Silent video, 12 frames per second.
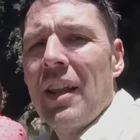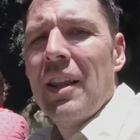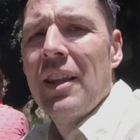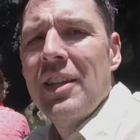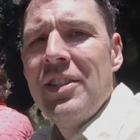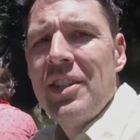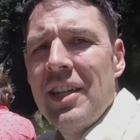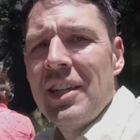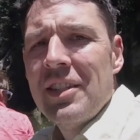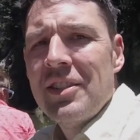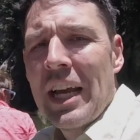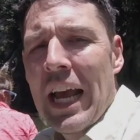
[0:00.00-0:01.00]
This
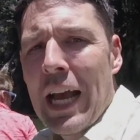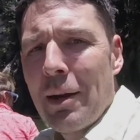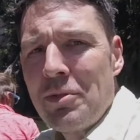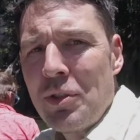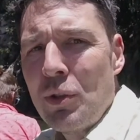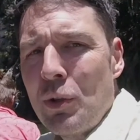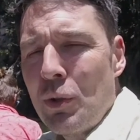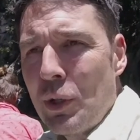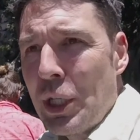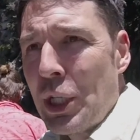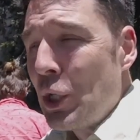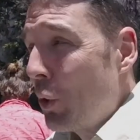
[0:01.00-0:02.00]
is
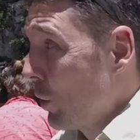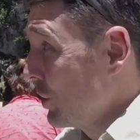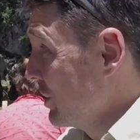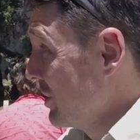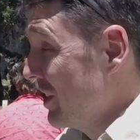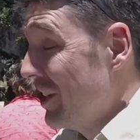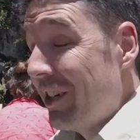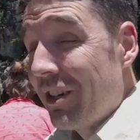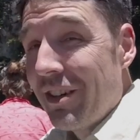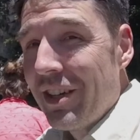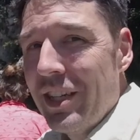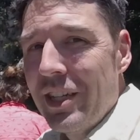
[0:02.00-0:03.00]
absolutely gorgeous in
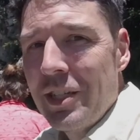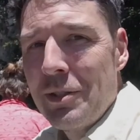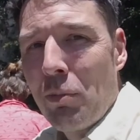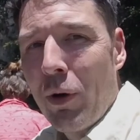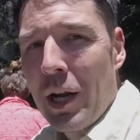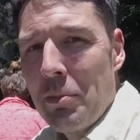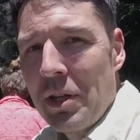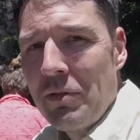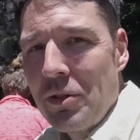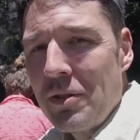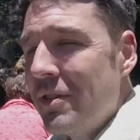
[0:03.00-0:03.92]
here. It is primeval.